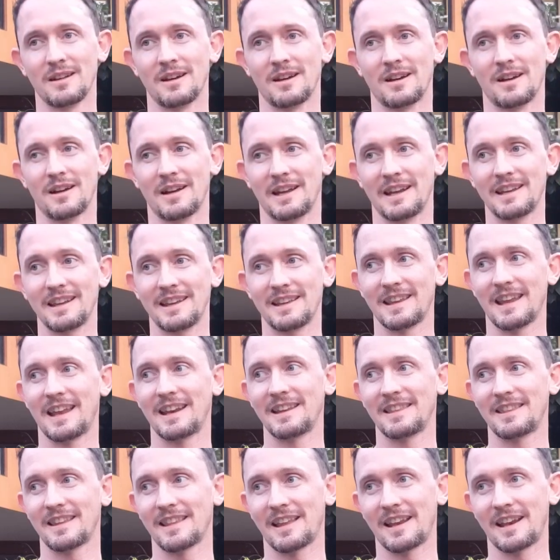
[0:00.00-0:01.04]

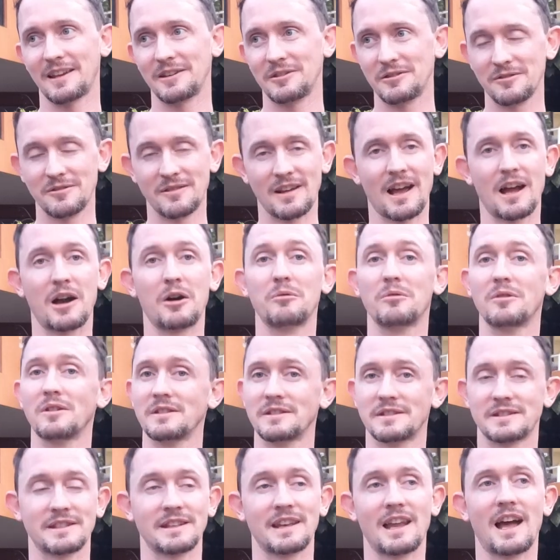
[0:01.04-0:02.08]
anything that I do now
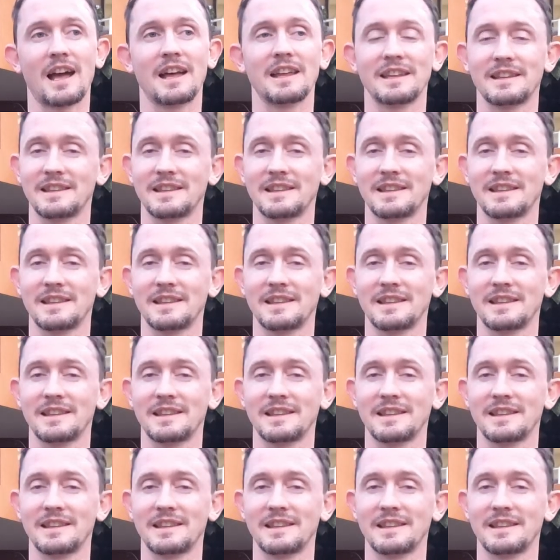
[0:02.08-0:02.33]
was not